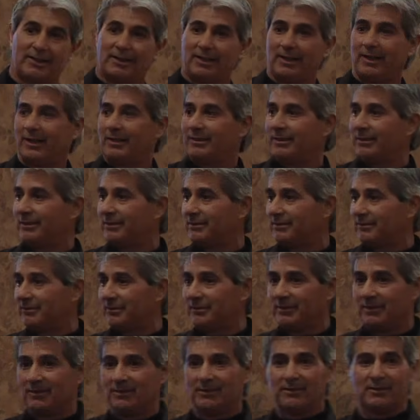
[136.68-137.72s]
guy that
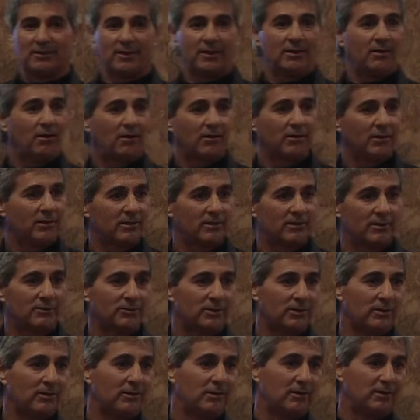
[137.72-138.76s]
he hardly calls
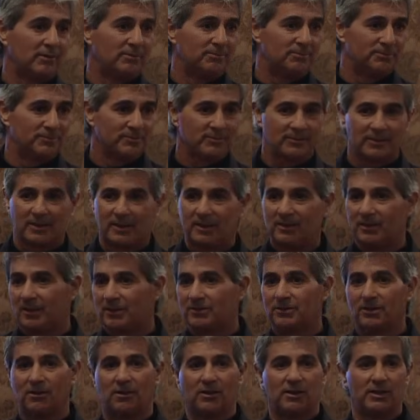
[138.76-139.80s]
at all. He
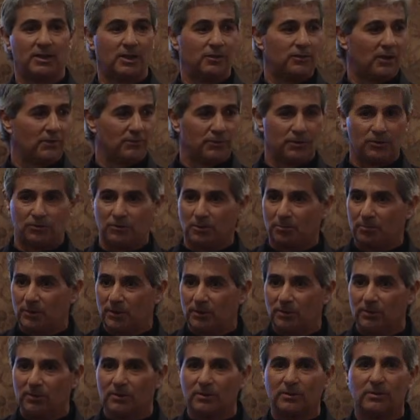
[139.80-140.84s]
doesn't hardly ever use a
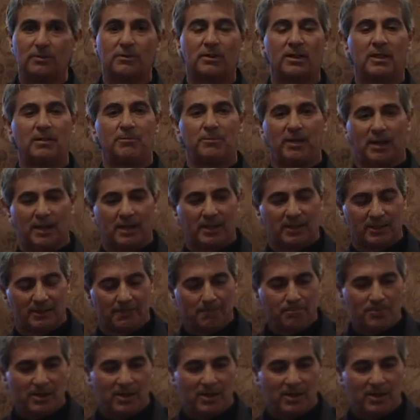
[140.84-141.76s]
bugle. He may